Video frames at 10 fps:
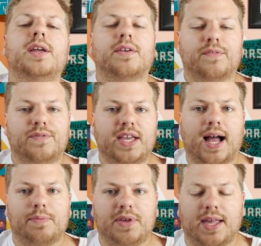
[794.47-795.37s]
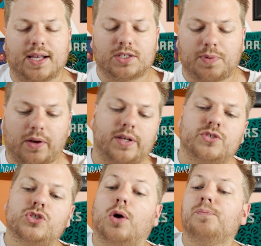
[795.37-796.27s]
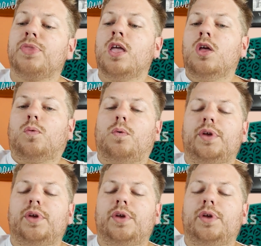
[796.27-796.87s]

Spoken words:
VIP experience. So when